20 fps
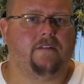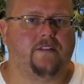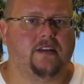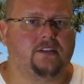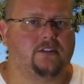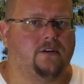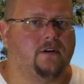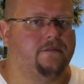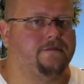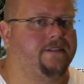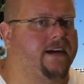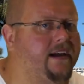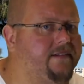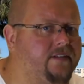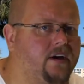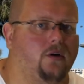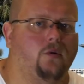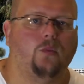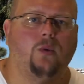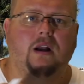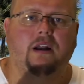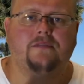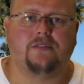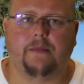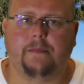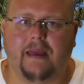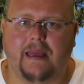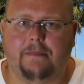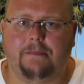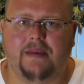offense or a five-out,
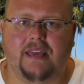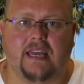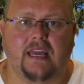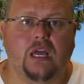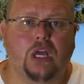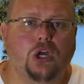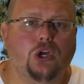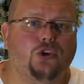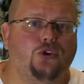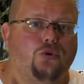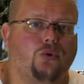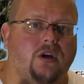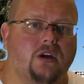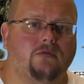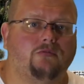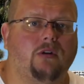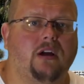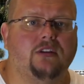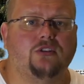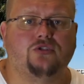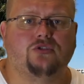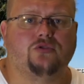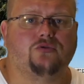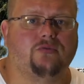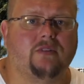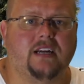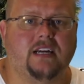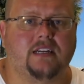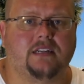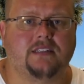whatever it may be, you can run
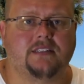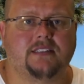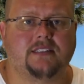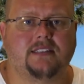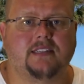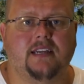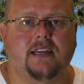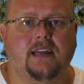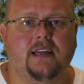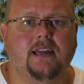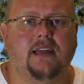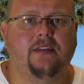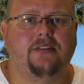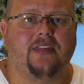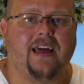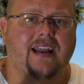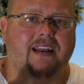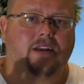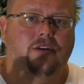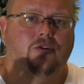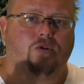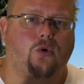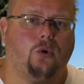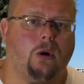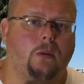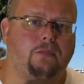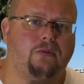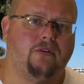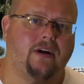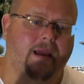drills that
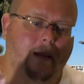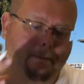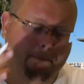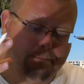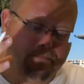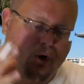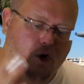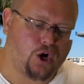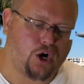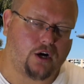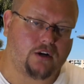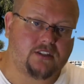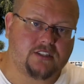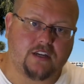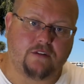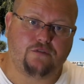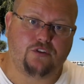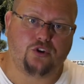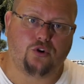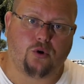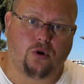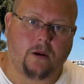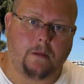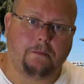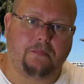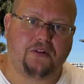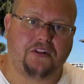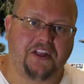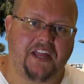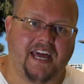incorporate parts of
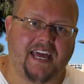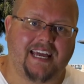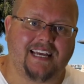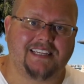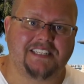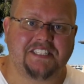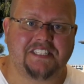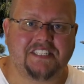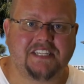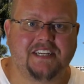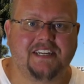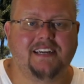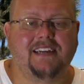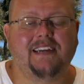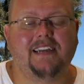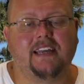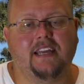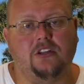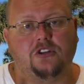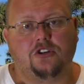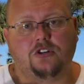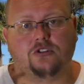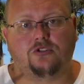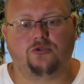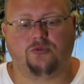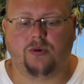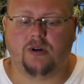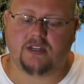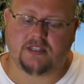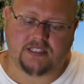your plays in your
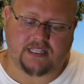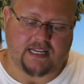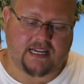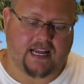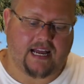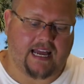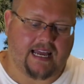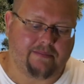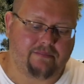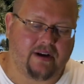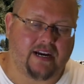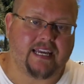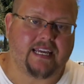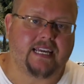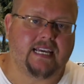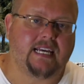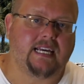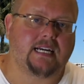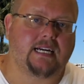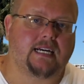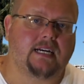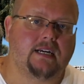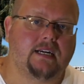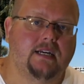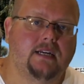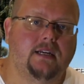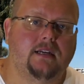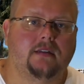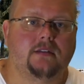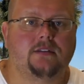drills like I am right
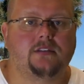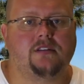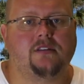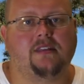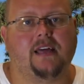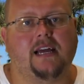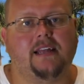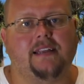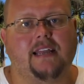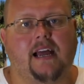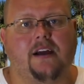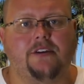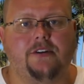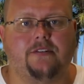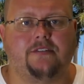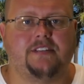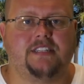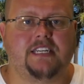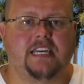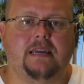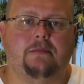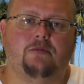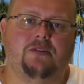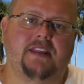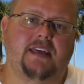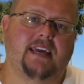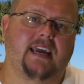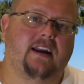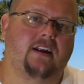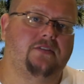here, so that now your team,
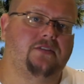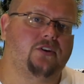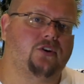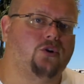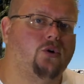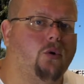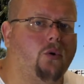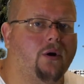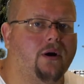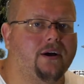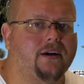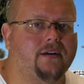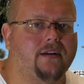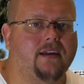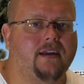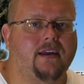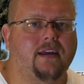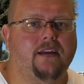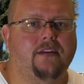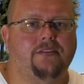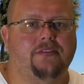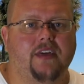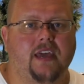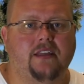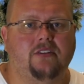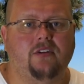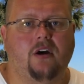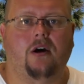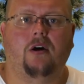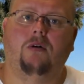when they get on the court,
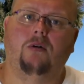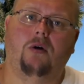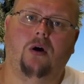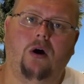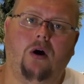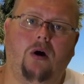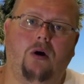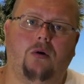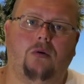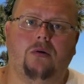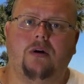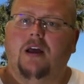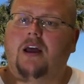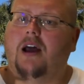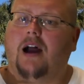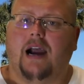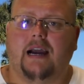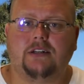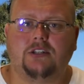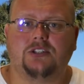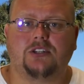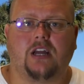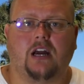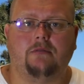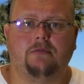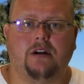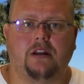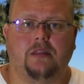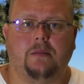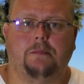they know, oh, I just
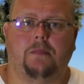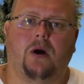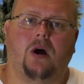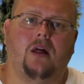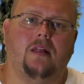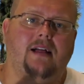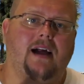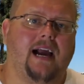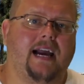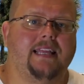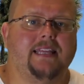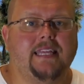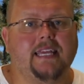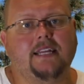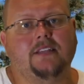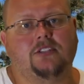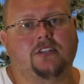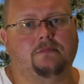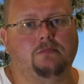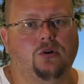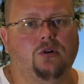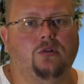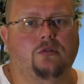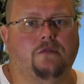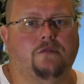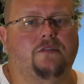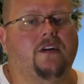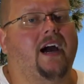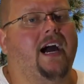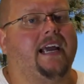got rid of the ball, I need to
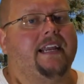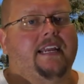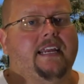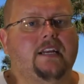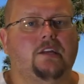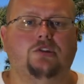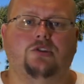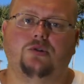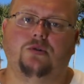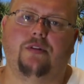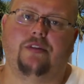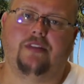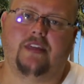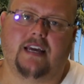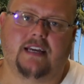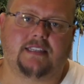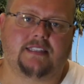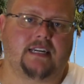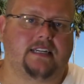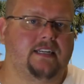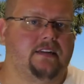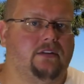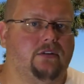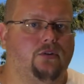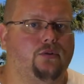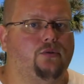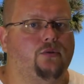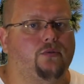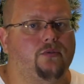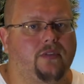move, I need to do this, I
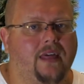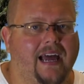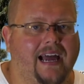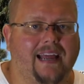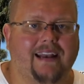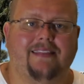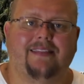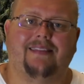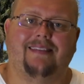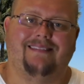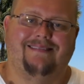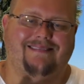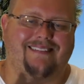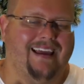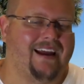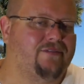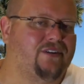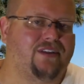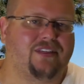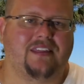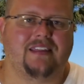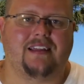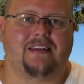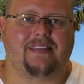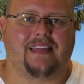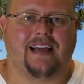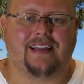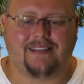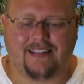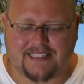need to do that. Everything
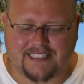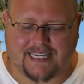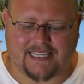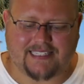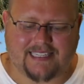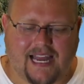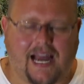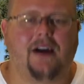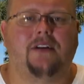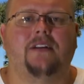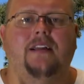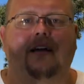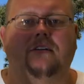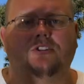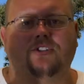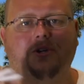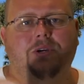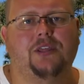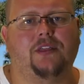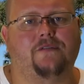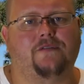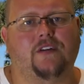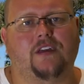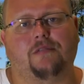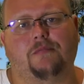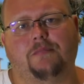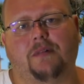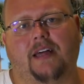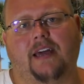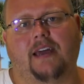like that. Let's get down and I'll show you the
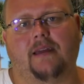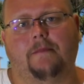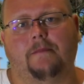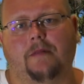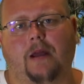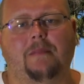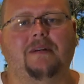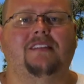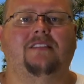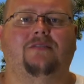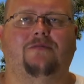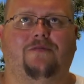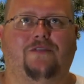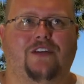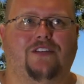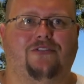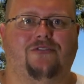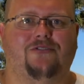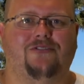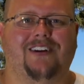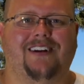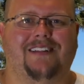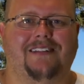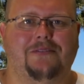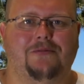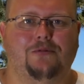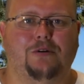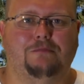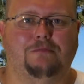fifth play. I mean, fifth drill.